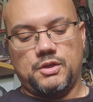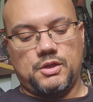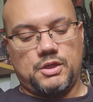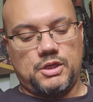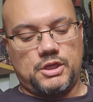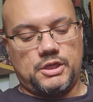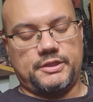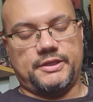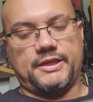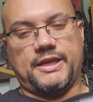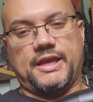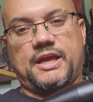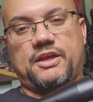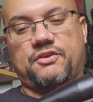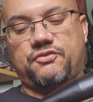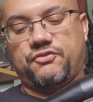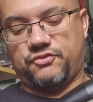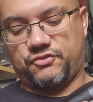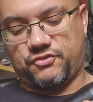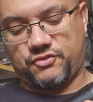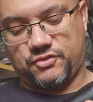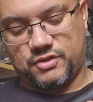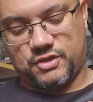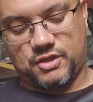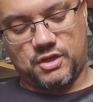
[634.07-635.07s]
And
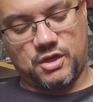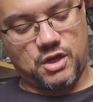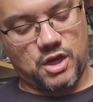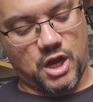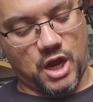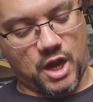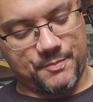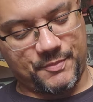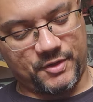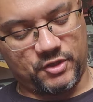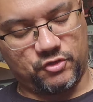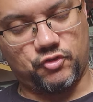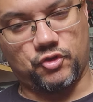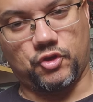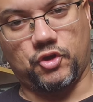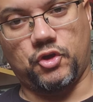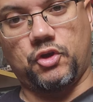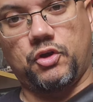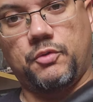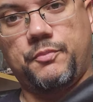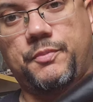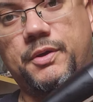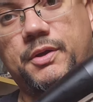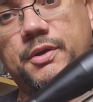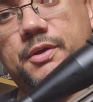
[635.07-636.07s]
yes, commie
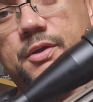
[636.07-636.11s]
tube.